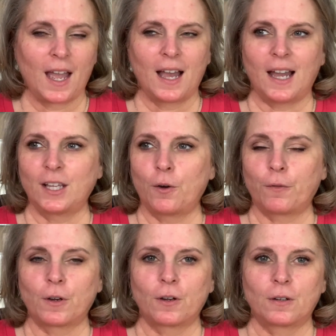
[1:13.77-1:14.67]
I know
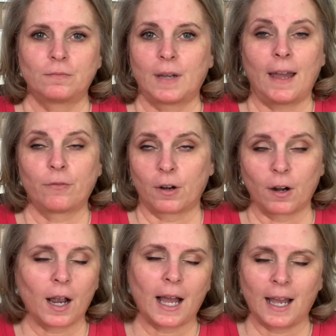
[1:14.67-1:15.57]

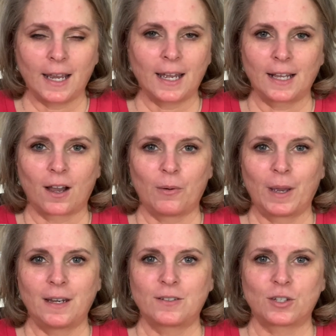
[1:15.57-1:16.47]
forever I had
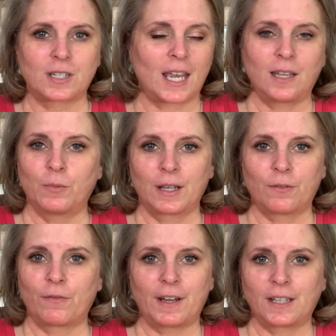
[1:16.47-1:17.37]
always just taken
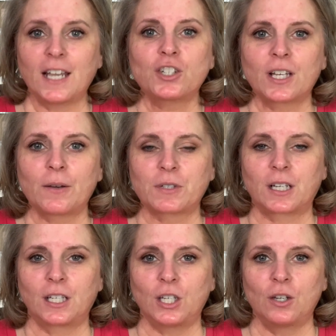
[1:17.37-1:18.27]
whatever foundation I was
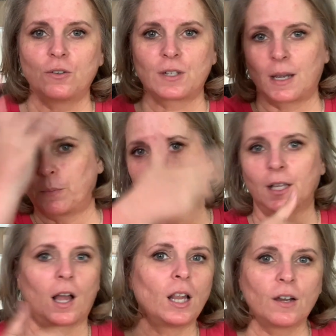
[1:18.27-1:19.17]
going to use and put
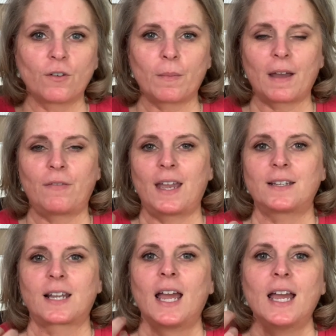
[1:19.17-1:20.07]
it all over my face